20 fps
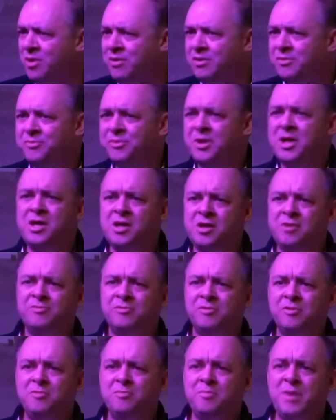Where,
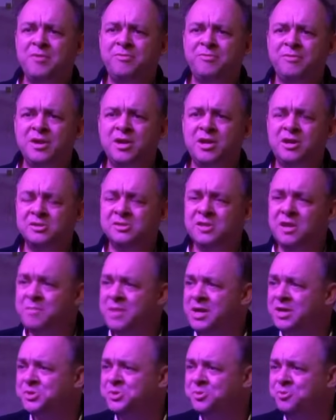for my friend
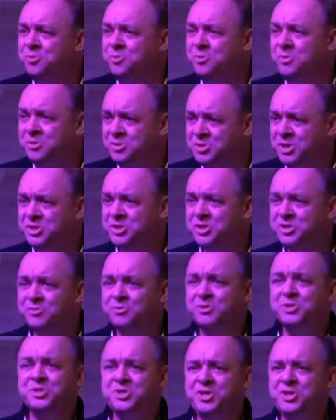Quentin Meillassoux, just as
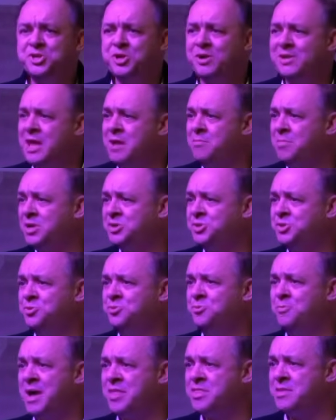for his teacher Alain
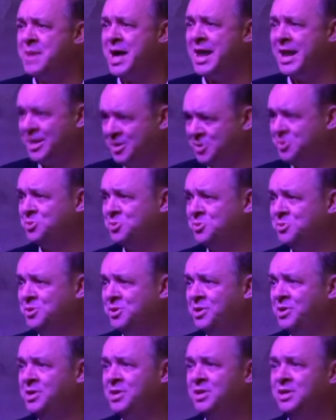Badiou, mathematics
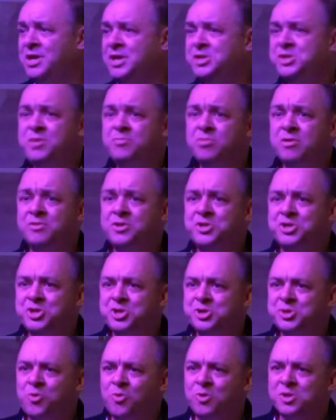is the privileged
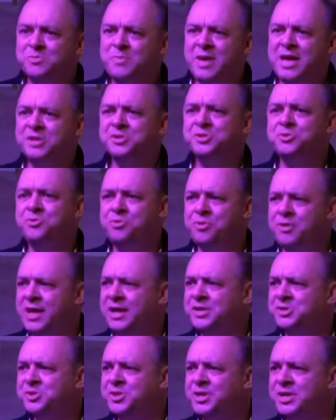discourse. Meillassoux
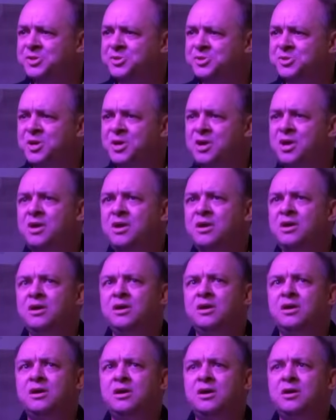thinks that
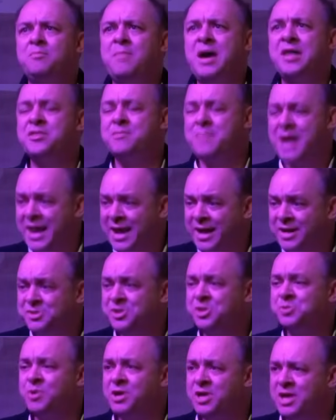uh,
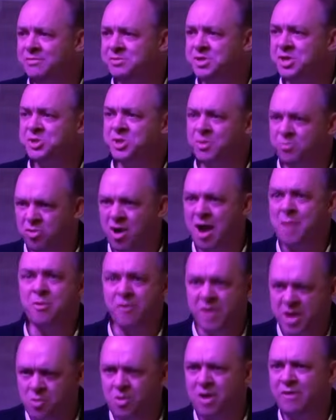mathematics is what gives us the
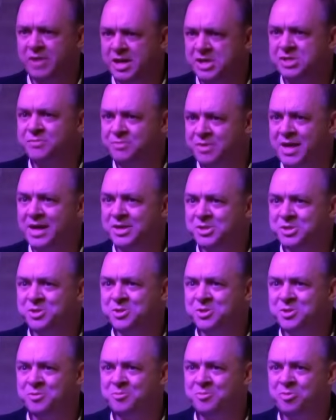primary qualities of
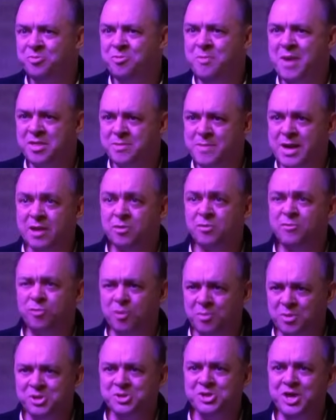things. Through mathematical
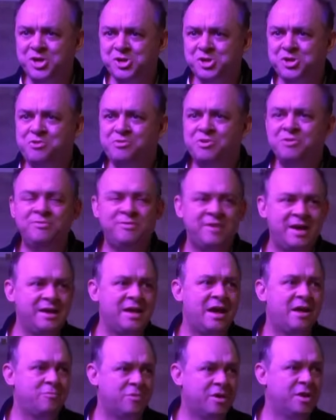formalization, you can
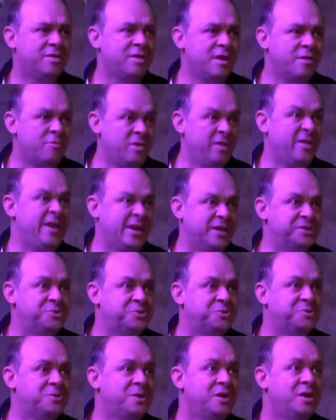find out what a thing really
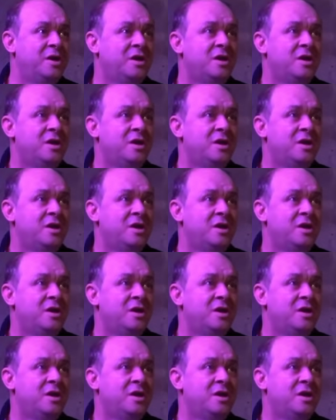is.